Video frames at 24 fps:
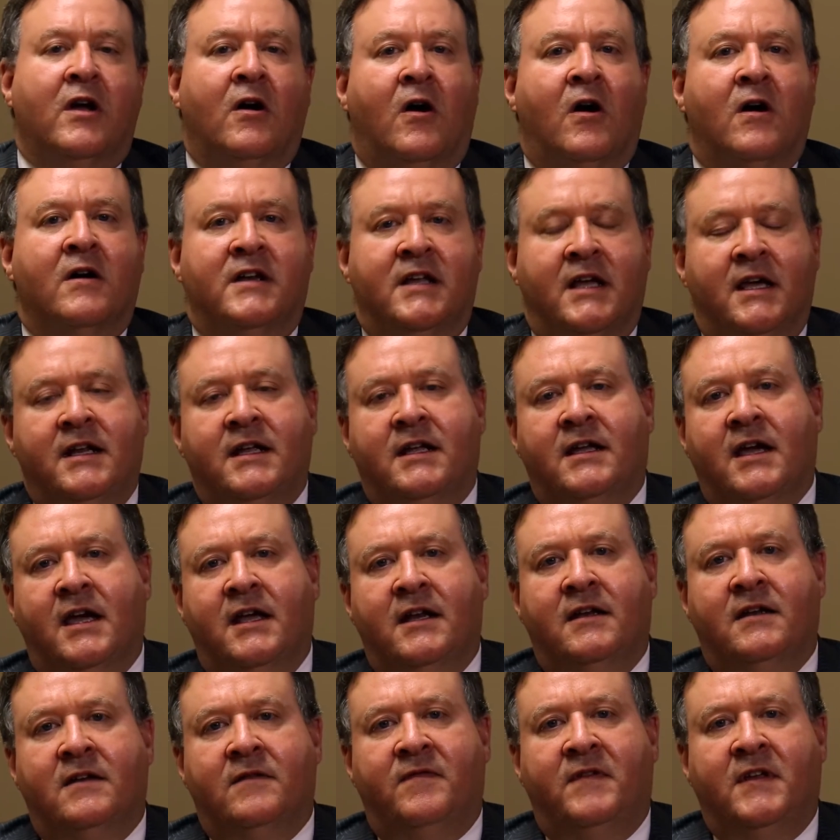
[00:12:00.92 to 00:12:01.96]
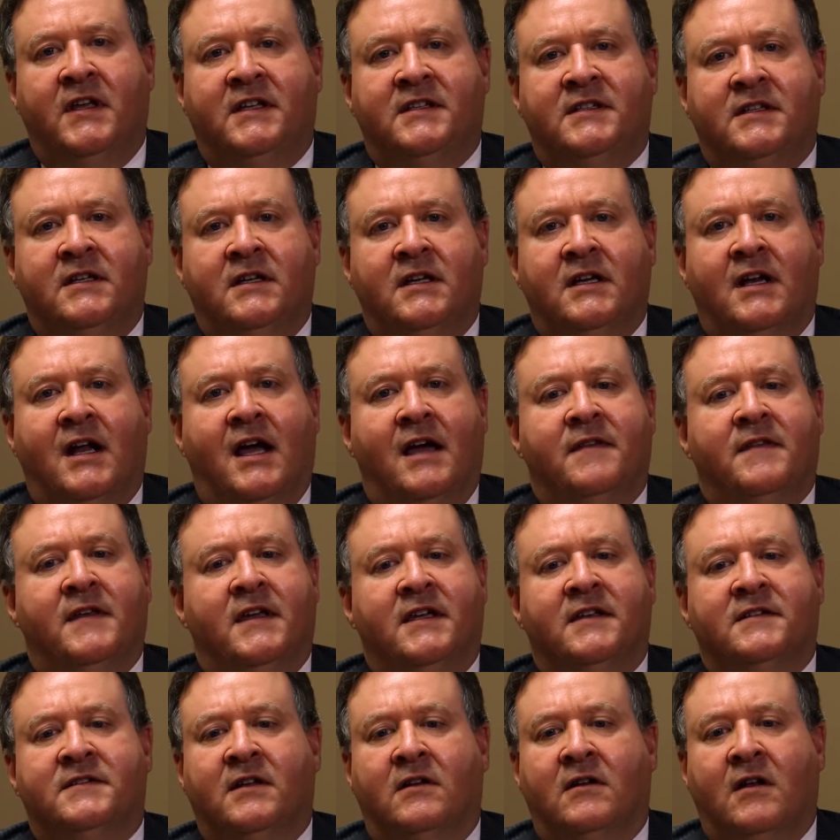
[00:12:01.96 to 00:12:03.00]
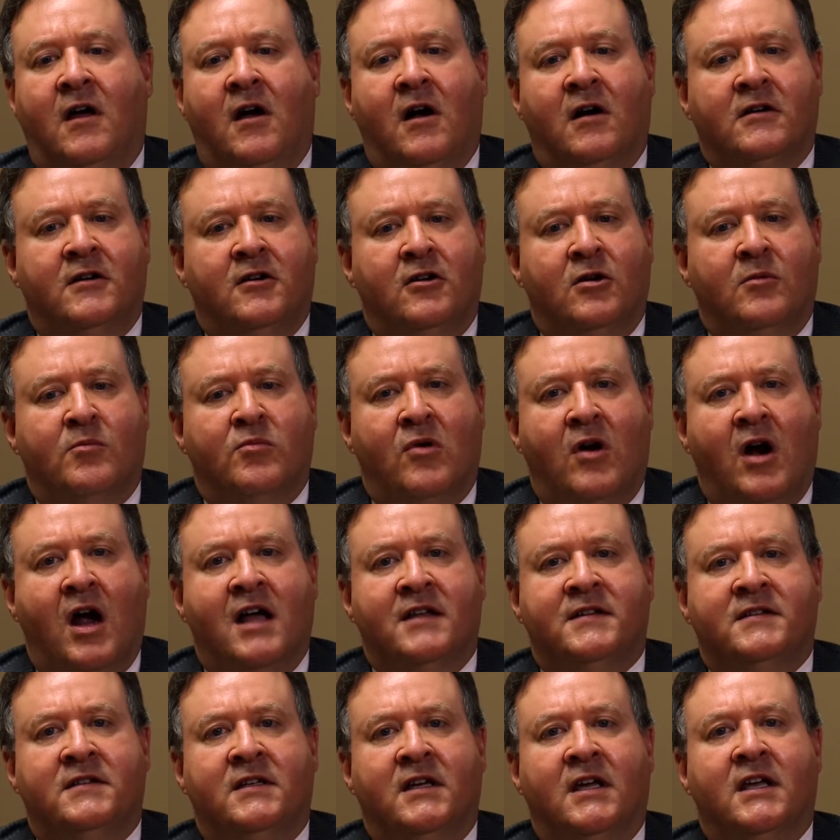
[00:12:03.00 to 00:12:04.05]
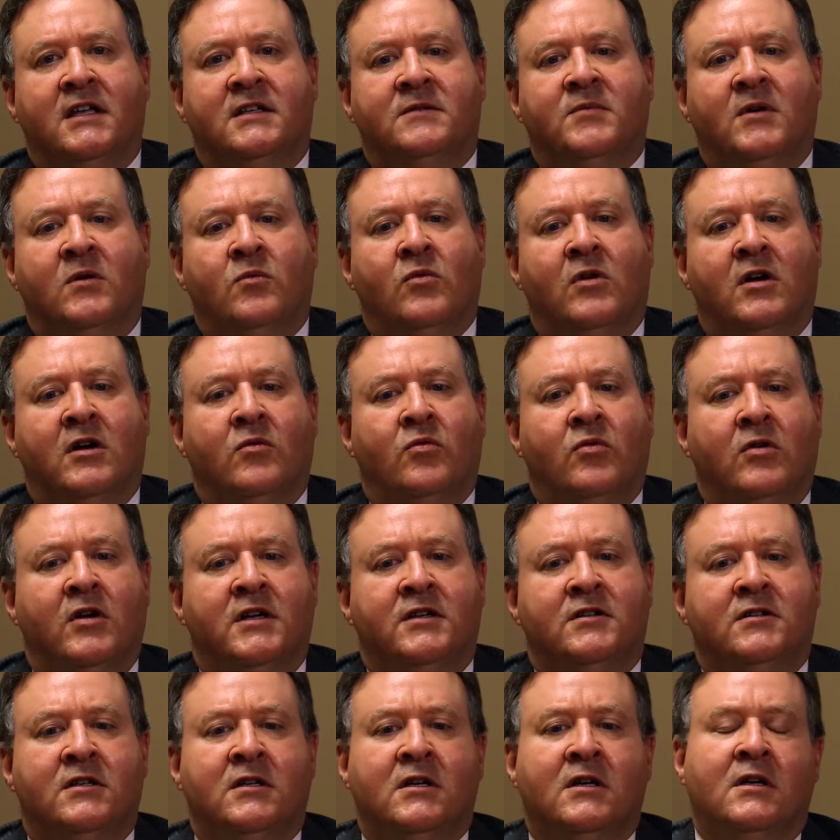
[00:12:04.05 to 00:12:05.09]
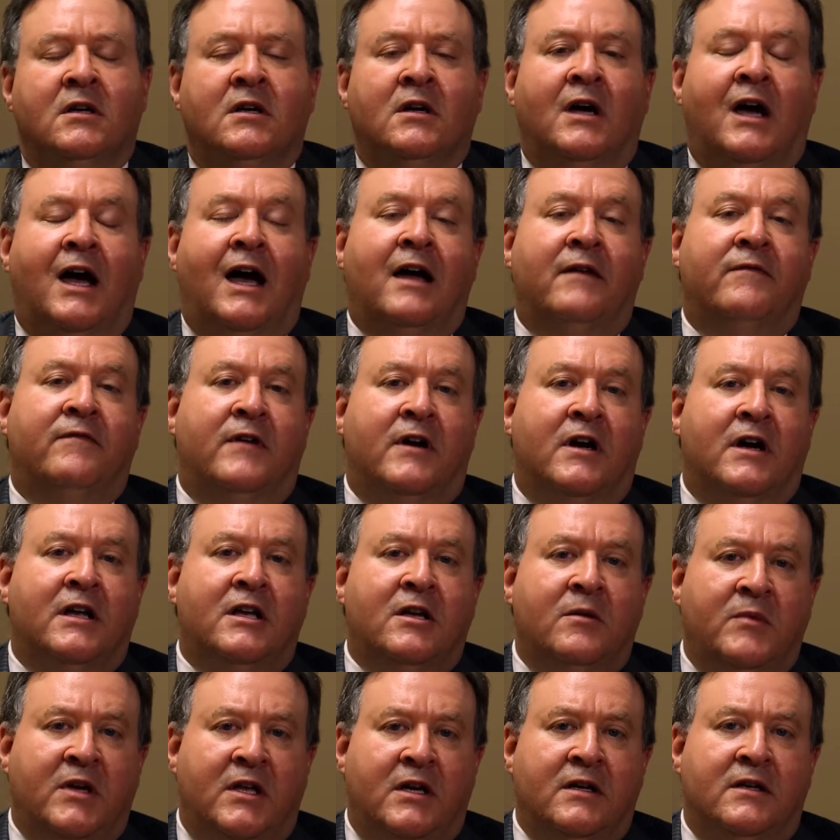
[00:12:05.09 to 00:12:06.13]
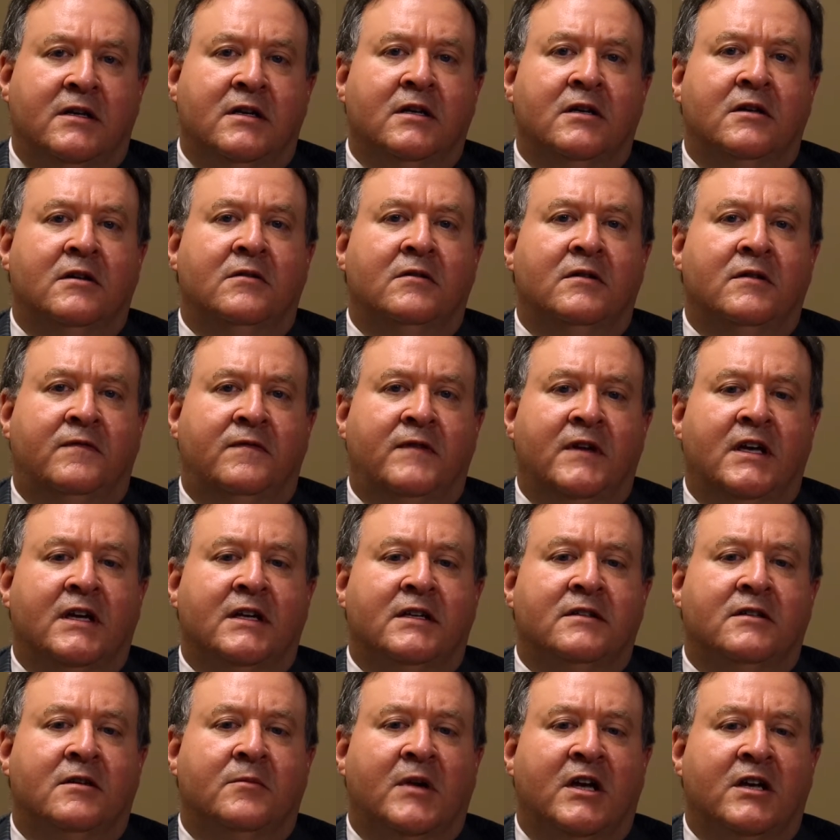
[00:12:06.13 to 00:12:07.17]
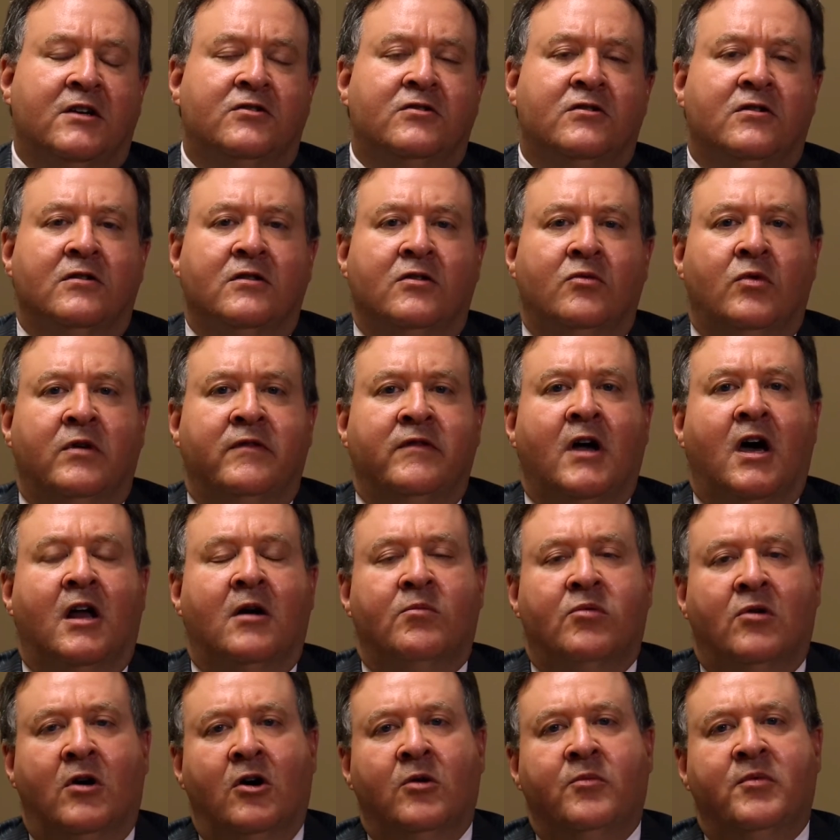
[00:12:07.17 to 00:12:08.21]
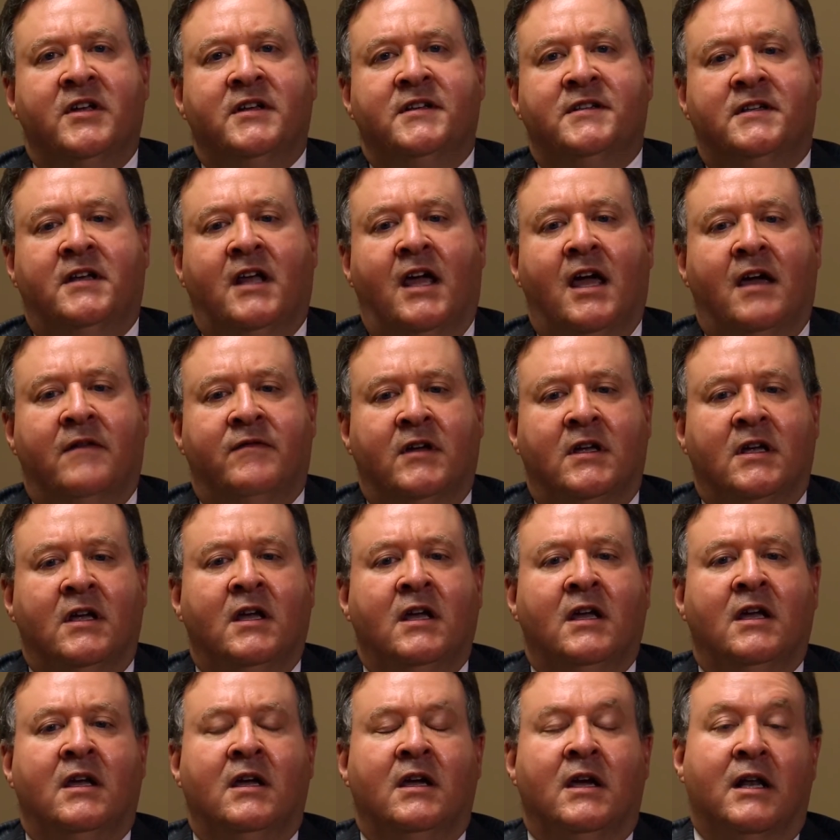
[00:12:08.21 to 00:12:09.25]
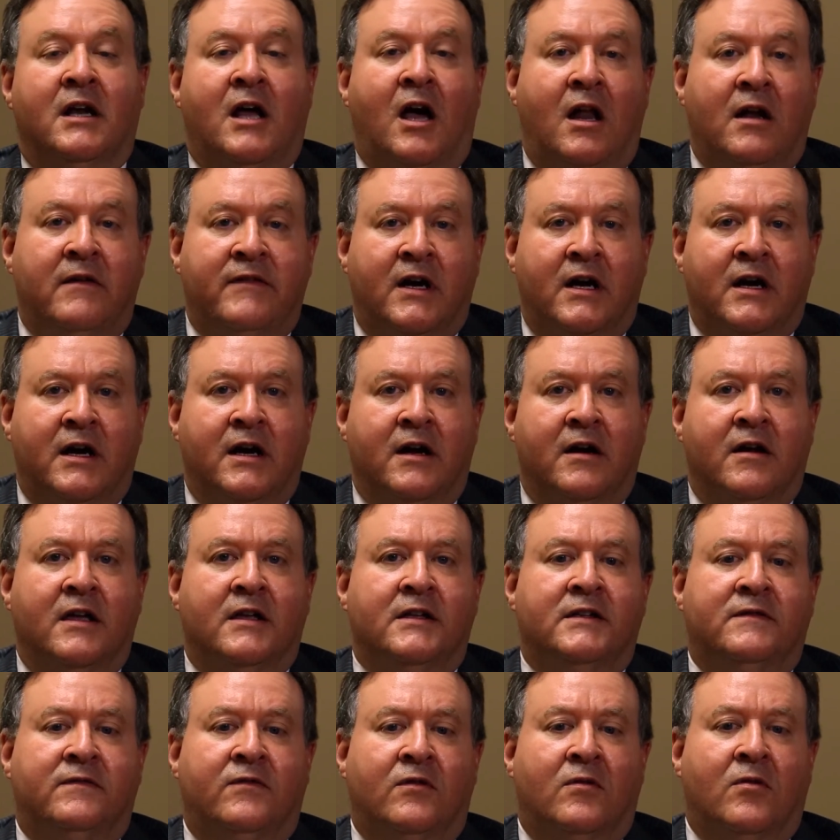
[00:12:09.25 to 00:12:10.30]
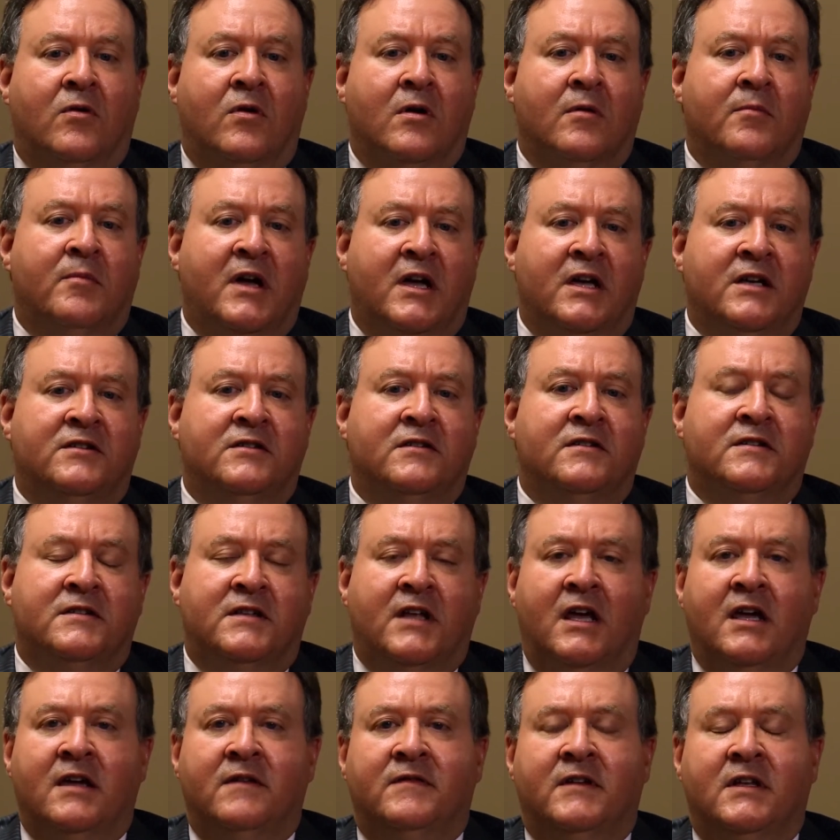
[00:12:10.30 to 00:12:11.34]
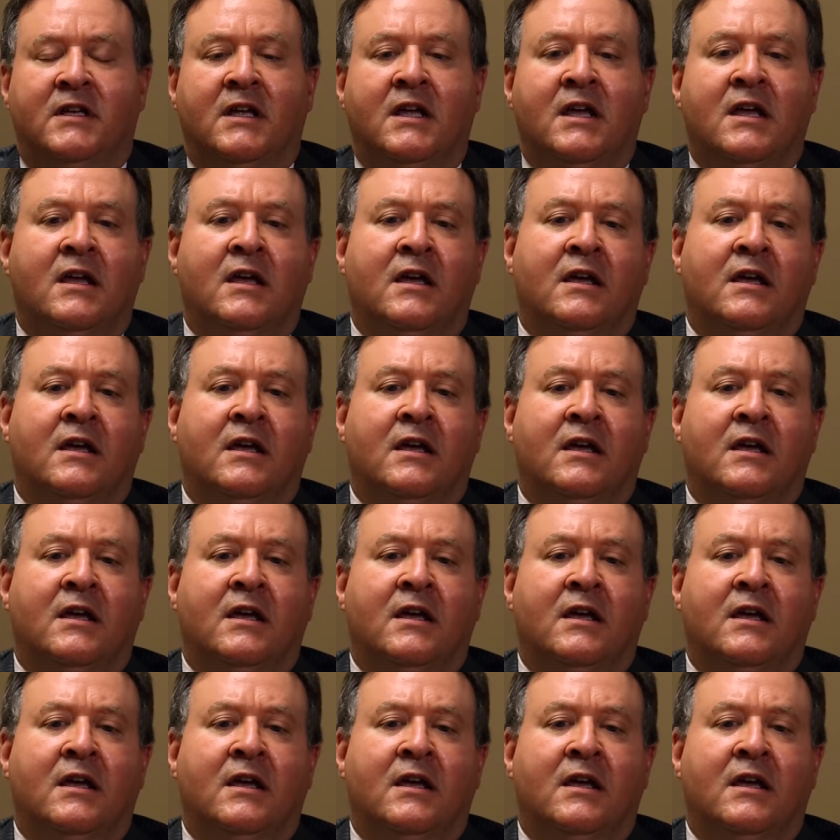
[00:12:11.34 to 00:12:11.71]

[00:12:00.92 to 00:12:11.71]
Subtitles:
are dedicated to fixing it. I think it's a long-term process, but one of which I'm very committed to fix, to make sure that we've got appropriate staffing in all of our areas for patient safety,